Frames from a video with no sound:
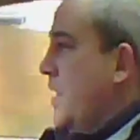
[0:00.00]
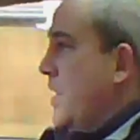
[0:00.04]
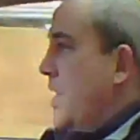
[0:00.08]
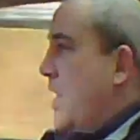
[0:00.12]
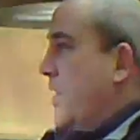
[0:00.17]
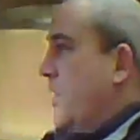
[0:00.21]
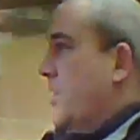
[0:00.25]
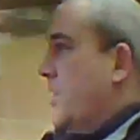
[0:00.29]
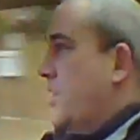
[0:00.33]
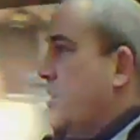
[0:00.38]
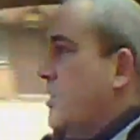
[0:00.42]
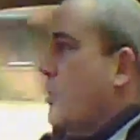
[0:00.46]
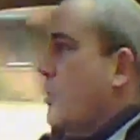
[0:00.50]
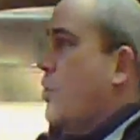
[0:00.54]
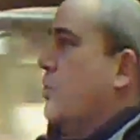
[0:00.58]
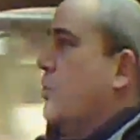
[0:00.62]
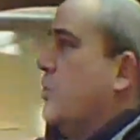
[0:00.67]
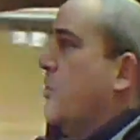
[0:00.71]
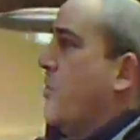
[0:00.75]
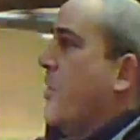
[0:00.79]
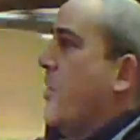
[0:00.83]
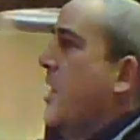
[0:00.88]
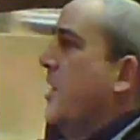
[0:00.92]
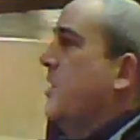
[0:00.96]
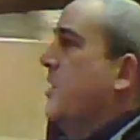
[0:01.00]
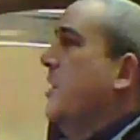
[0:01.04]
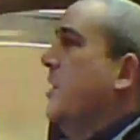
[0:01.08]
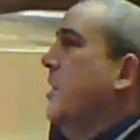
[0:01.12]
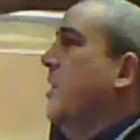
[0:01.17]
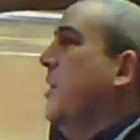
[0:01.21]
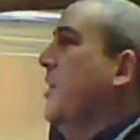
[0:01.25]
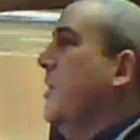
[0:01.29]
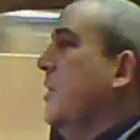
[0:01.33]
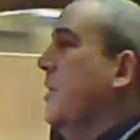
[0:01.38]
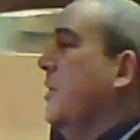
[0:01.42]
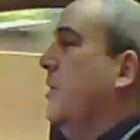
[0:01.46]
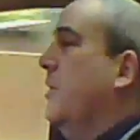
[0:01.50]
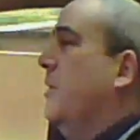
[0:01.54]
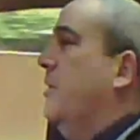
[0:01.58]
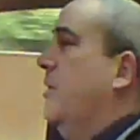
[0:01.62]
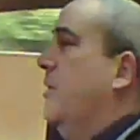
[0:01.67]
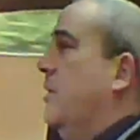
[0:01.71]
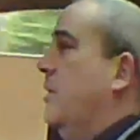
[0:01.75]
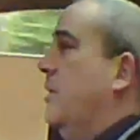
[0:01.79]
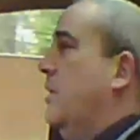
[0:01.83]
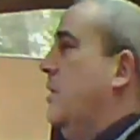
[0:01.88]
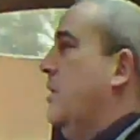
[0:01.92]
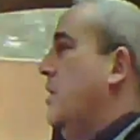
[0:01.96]
Now, this is the automatic,
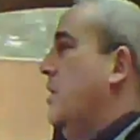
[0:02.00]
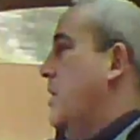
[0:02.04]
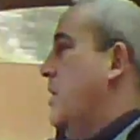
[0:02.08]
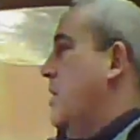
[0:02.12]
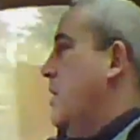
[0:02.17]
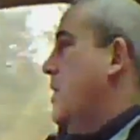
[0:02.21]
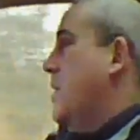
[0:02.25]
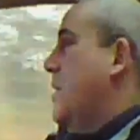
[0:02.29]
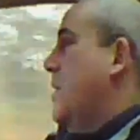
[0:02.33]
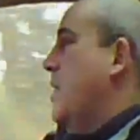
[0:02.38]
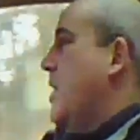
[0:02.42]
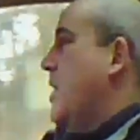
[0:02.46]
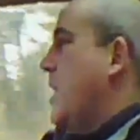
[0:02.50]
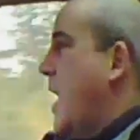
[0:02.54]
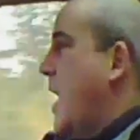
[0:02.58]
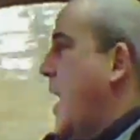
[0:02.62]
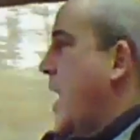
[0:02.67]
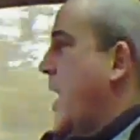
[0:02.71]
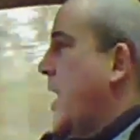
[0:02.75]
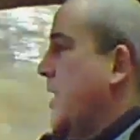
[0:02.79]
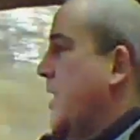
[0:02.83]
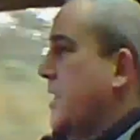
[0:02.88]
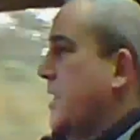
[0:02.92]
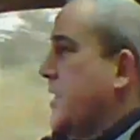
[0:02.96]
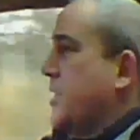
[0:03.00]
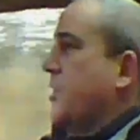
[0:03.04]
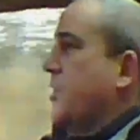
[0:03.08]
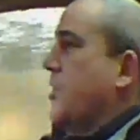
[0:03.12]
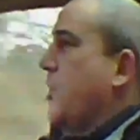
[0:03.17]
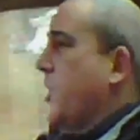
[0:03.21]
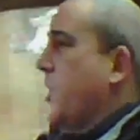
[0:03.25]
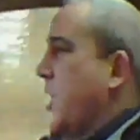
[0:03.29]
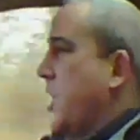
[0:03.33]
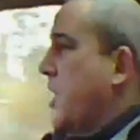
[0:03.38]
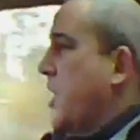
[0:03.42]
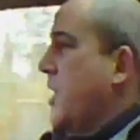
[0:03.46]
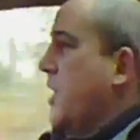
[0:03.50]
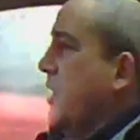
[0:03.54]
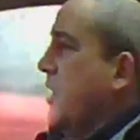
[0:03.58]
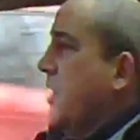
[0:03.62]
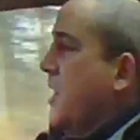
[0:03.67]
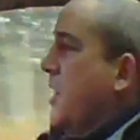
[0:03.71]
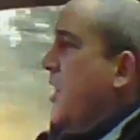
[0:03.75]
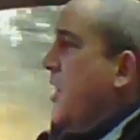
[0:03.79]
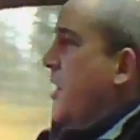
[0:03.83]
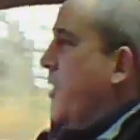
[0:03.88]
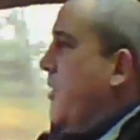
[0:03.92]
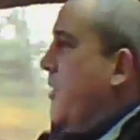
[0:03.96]
and it's got a
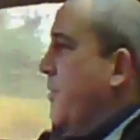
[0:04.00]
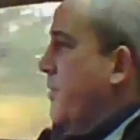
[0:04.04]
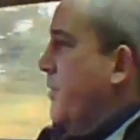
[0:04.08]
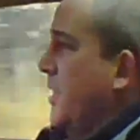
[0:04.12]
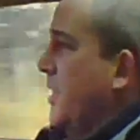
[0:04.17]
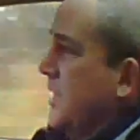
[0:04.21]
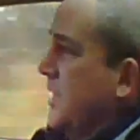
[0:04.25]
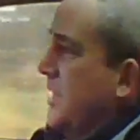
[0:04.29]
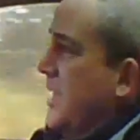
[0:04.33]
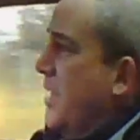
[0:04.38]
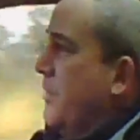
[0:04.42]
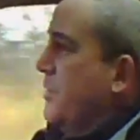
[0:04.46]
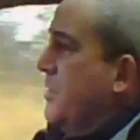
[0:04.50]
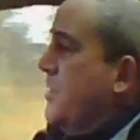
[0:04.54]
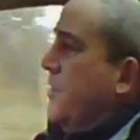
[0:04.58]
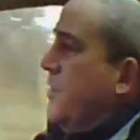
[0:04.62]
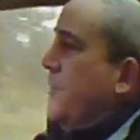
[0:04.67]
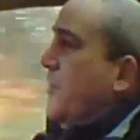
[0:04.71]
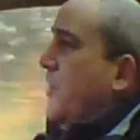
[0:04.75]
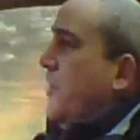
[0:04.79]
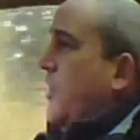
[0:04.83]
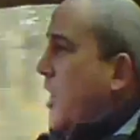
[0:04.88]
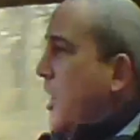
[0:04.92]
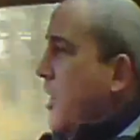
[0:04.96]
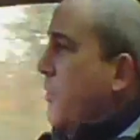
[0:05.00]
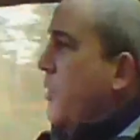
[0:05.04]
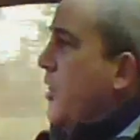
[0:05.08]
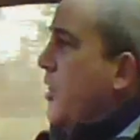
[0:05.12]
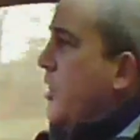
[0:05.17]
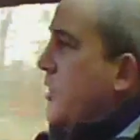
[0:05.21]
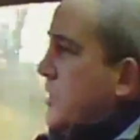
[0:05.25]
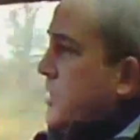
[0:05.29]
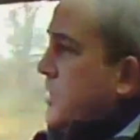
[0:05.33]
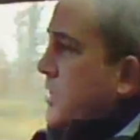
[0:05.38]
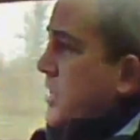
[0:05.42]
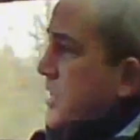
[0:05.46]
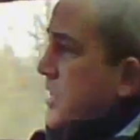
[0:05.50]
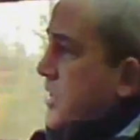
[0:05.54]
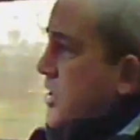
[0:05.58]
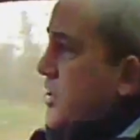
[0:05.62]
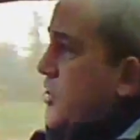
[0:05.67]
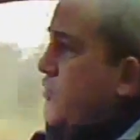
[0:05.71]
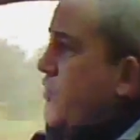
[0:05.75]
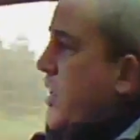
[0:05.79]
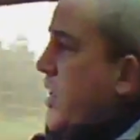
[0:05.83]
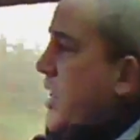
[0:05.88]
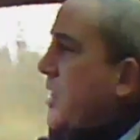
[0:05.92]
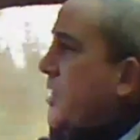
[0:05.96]
adaptive gearbox. It does
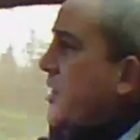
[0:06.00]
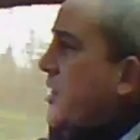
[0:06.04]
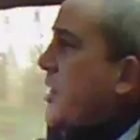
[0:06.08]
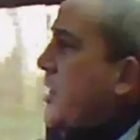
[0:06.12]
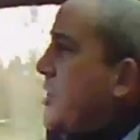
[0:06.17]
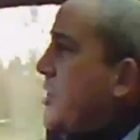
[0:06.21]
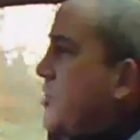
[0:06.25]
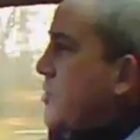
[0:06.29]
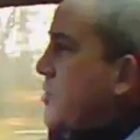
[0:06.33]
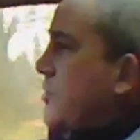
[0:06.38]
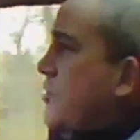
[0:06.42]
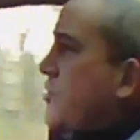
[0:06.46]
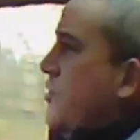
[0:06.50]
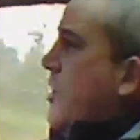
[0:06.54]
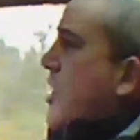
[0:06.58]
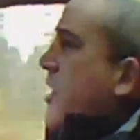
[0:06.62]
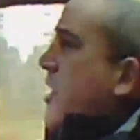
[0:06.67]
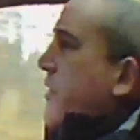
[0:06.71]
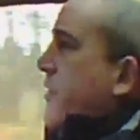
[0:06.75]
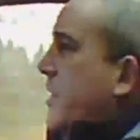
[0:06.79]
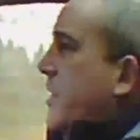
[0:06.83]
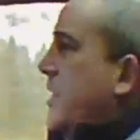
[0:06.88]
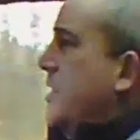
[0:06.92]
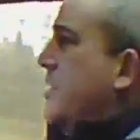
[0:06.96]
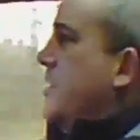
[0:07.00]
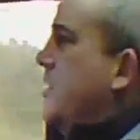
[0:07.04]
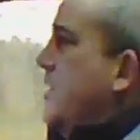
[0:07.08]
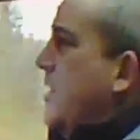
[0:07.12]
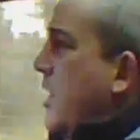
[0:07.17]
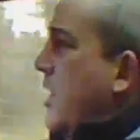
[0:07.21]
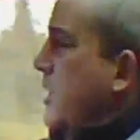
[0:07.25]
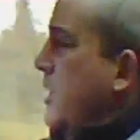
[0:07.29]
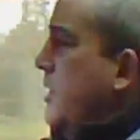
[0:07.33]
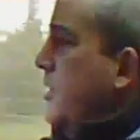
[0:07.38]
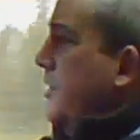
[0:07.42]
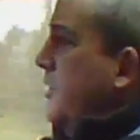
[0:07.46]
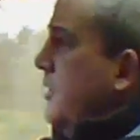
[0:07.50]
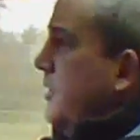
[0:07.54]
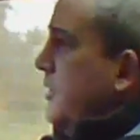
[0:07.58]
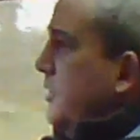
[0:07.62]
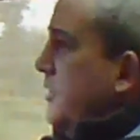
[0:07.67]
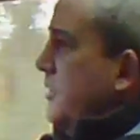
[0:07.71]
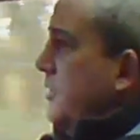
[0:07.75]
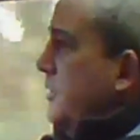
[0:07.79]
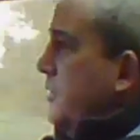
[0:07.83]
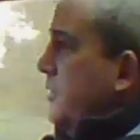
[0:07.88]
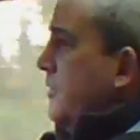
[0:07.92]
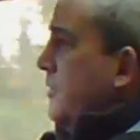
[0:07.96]
recognise your driving style.
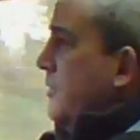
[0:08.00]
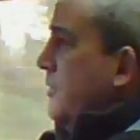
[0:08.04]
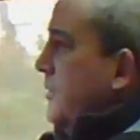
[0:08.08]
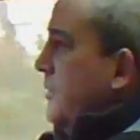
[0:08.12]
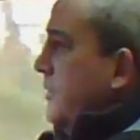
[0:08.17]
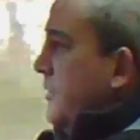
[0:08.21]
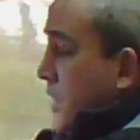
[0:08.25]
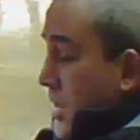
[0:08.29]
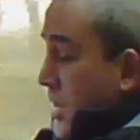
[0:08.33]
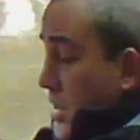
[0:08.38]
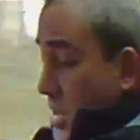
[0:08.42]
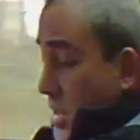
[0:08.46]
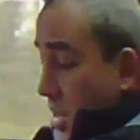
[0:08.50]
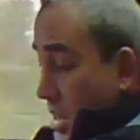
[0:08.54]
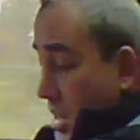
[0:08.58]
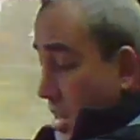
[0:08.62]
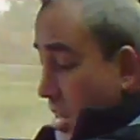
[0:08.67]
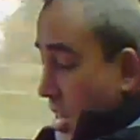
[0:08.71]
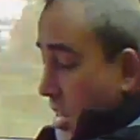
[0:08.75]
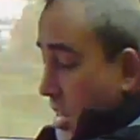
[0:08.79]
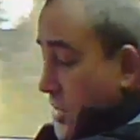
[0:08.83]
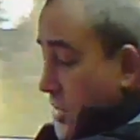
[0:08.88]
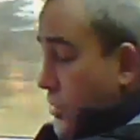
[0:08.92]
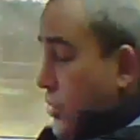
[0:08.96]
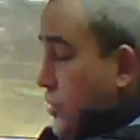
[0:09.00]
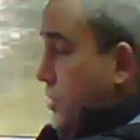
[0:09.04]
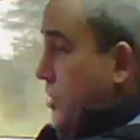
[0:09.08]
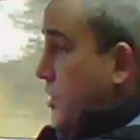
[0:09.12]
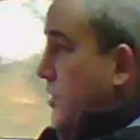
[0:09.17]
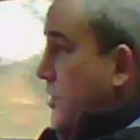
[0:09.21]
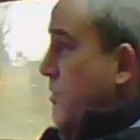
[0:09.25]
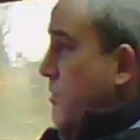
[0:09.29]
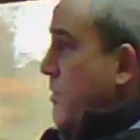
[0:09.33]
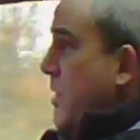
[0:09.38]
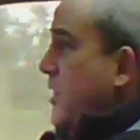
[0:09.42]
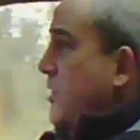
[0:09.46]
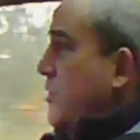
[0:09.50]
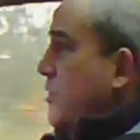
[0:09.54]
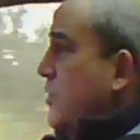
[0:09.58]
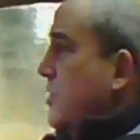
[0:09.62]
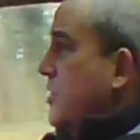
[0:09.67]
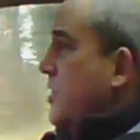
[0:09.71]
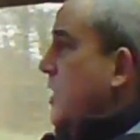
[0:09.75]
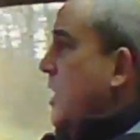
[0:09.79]
It has also the manual